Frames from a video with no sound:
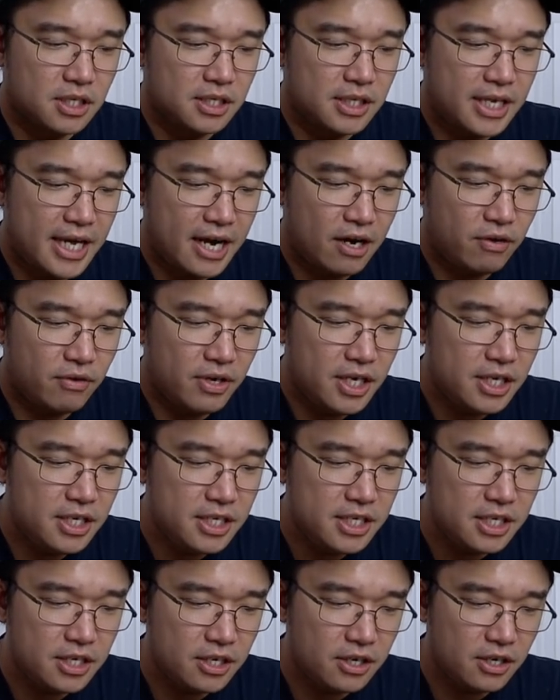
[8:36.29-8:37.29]
Now
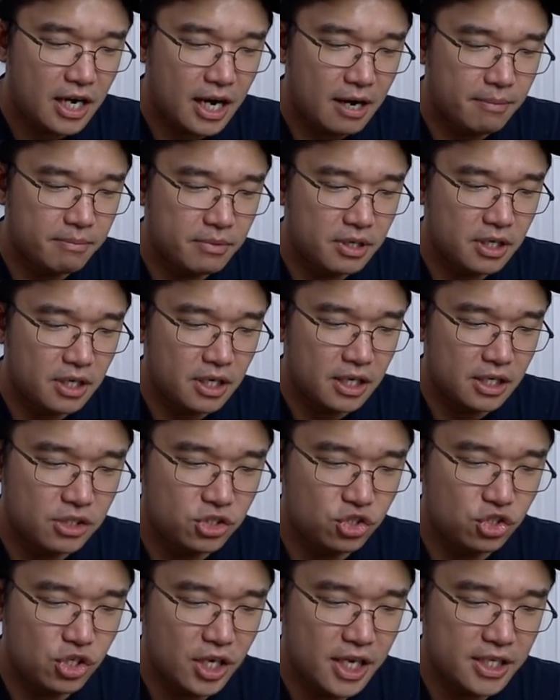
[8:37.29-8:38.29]
in here, I'm gonna
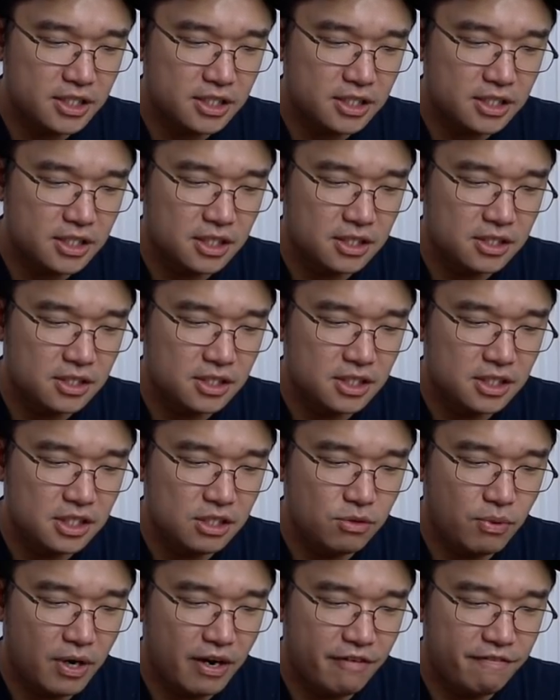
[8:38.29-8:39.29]
adjust to
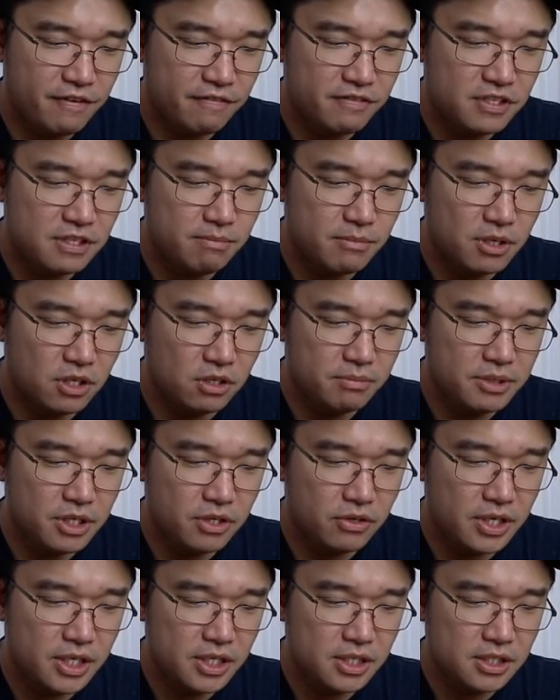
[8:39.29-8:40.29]
see where 15
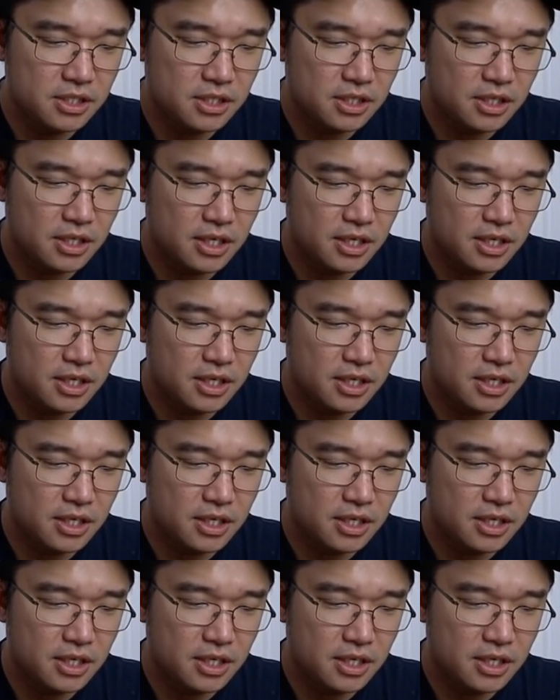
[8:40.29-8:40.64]
millimeter is.